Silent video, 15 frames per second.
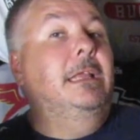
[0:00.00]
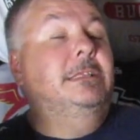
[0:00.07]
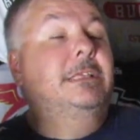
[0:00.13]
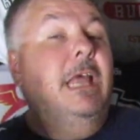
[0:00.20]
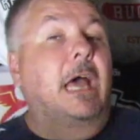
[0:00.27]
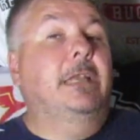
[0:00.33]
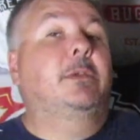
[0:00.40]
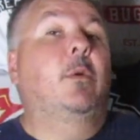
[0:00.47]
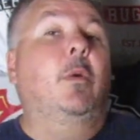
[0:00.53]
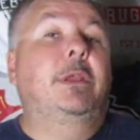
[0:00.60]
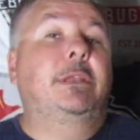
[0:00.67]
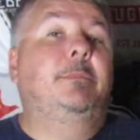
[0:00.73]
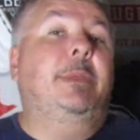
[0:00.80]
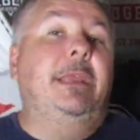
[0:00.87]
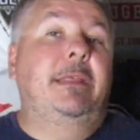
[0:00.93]
it's not
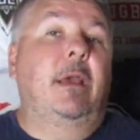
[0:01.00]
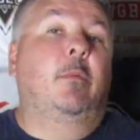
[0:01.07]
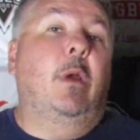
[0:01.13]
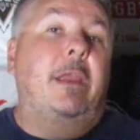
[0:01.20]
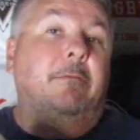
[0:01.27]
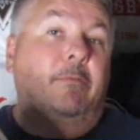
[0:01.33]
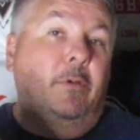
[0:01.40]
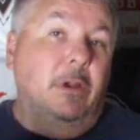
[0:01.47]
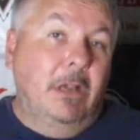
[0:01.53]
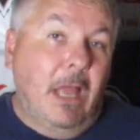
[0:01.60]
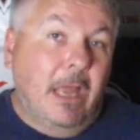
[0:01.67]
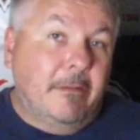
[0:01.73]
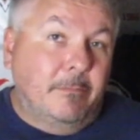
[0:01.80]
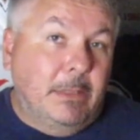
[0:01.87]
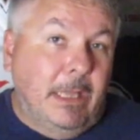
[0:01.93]
going to be that way
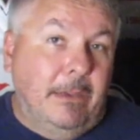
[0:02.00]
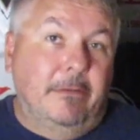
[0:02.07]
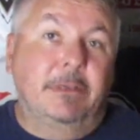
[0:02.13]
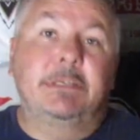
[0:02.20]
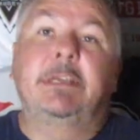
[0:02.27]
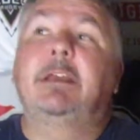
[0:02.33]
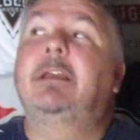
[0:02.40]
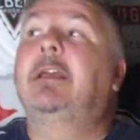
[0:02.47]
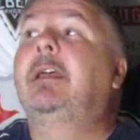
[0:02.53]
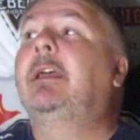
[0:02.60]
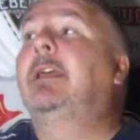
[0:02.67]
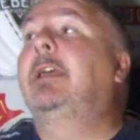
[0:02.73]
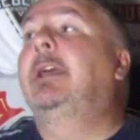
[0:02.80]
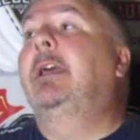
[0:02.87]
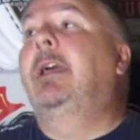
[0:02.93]
for a lot of players.
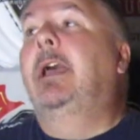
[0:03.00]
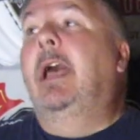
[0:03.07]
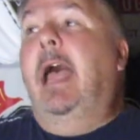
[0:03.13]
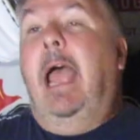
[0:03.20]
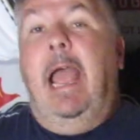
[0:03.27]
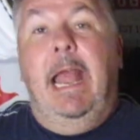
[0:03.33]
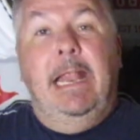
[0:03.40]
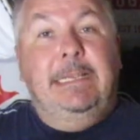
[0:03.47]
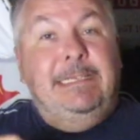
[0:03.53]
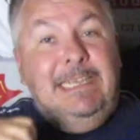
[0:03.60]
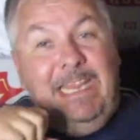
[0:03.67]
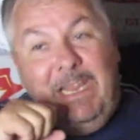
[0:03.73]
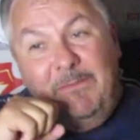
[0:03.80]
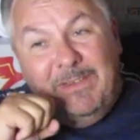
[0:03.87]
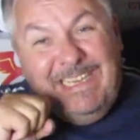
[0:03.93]

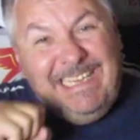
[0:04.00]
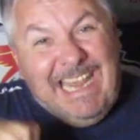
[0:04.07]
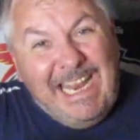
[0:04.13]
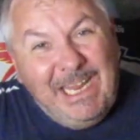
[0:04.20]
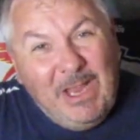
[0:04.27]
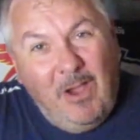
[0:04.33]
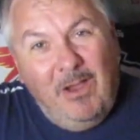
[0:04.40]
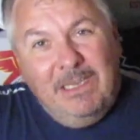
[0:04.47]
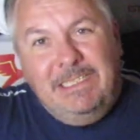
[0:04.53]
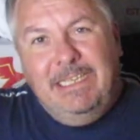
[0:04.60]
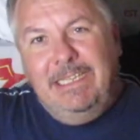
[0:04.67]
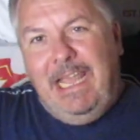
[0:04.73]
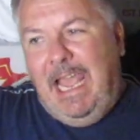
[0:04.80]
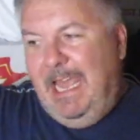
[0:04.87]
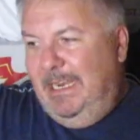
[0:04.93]
And even getting
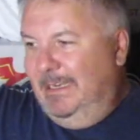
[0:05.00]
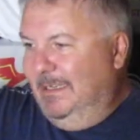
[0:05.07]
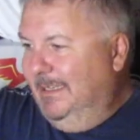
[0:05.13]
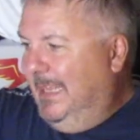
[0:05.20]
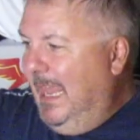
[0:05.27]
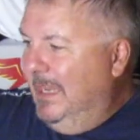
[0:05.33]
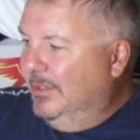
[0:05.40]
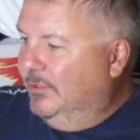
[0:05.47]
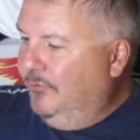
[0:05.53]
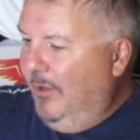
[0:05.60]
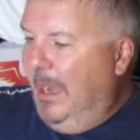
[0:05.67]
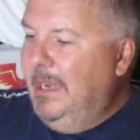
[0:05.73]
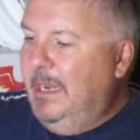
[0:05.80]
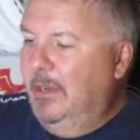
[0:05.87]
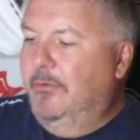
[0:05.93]
onto
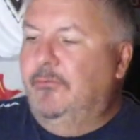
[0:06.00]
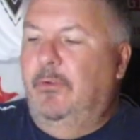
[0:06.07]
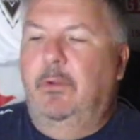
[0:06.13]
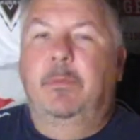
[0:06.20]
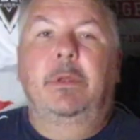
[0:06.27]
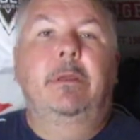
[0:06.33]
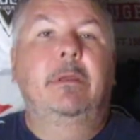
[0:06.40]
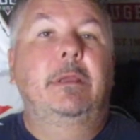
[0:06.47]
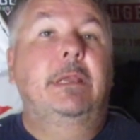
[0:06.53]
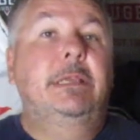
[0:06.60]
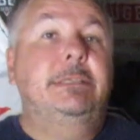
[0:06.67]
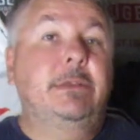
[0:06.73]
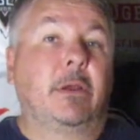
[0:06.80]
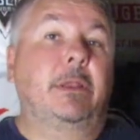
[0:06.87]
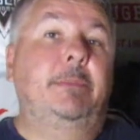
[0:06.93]
that training group
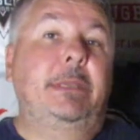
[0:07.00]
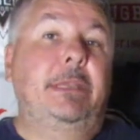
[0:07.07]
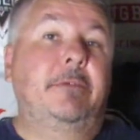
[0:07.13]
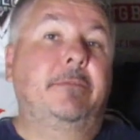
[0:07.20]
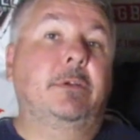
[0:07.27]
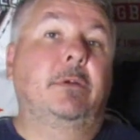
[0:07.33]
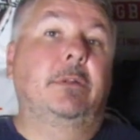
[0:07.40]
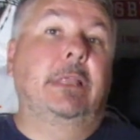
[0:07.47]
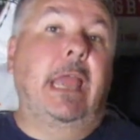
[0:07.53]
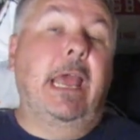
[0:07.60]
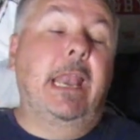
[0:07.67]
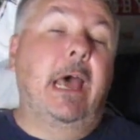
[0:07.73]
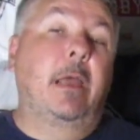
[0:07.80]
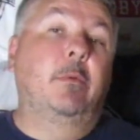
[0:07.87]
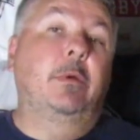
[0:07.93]
is going to be
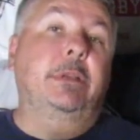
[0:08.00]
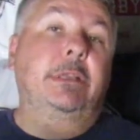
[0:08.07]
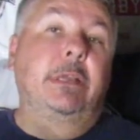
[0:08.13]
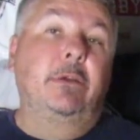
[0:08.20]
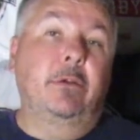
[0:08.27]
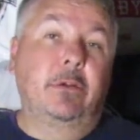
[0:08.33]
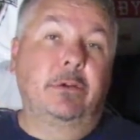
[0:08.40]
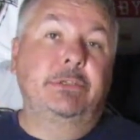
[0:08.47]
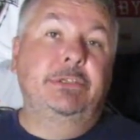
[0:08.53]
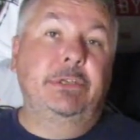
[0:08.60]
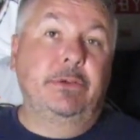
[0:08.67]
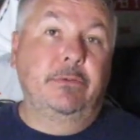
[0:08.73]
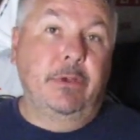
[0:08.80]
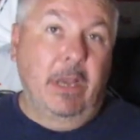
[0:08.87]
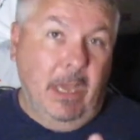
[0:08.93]
difficult. And I would
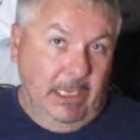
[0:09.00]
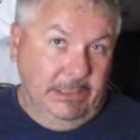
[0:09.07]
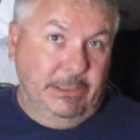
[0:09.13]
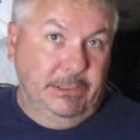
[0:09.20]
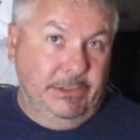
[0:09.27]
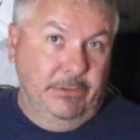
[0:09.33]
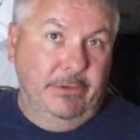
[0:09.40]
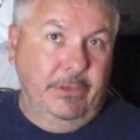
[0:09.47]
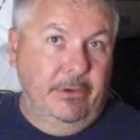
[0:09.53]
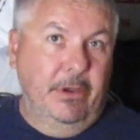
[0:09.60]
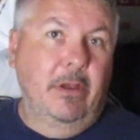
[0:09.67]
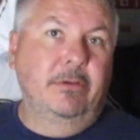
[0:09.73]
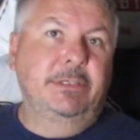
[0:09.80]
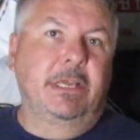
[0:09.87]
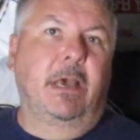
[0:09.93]
urge you not to
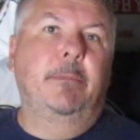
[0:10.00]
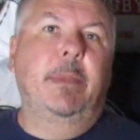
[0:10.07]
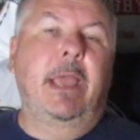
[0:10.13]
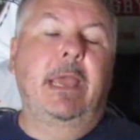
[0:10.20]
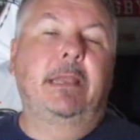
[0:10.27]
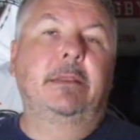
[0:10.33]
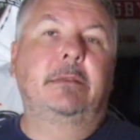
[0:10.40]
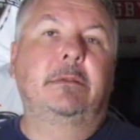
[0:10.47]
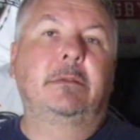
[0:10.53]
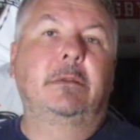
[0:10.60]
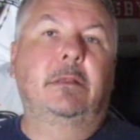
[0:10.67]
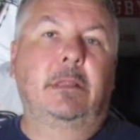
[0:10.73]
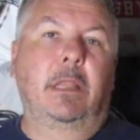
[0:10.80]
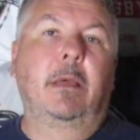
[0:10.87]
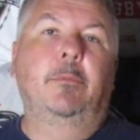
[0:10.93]
turn your nose up at
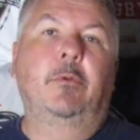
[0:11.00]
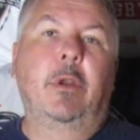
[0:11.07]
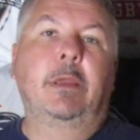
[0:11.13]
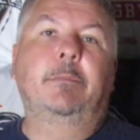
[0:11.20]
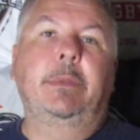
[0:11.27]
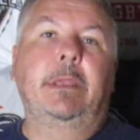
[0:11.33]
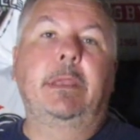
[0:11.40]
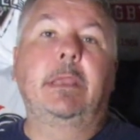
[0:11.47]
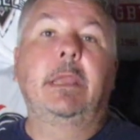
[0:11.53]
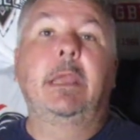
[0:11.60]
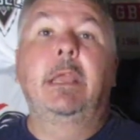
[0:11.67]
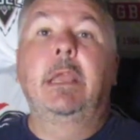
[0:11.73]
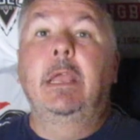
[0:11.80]
club rugby.